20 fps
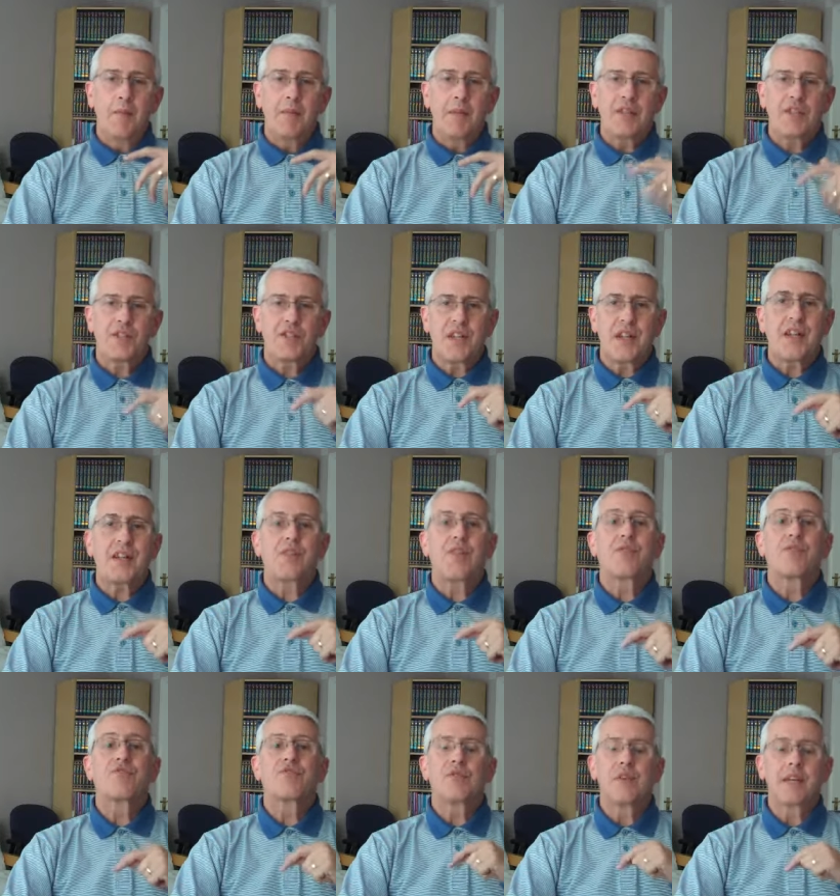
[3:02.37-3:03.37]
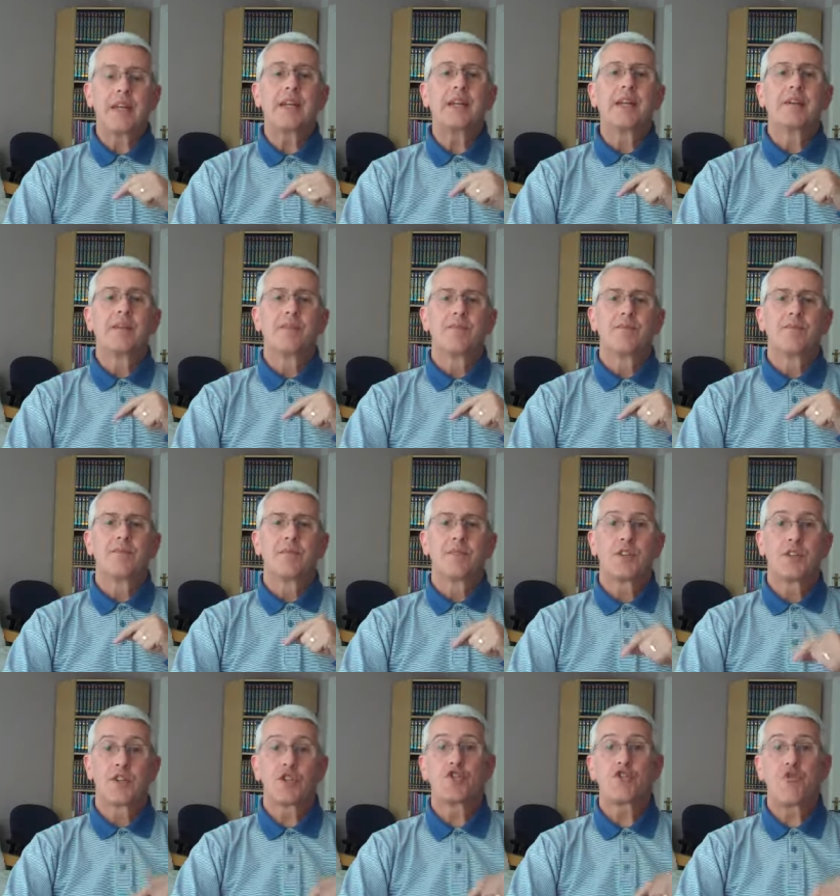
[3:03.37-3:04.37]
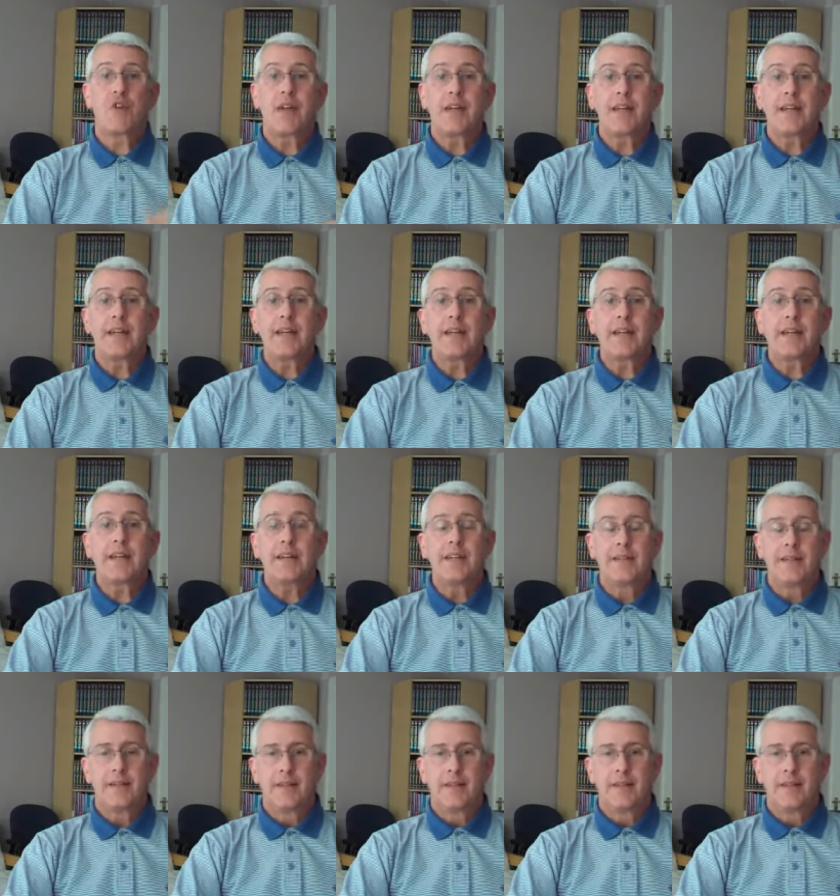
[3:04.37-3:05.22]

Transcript: Mistake 3, the straight knee.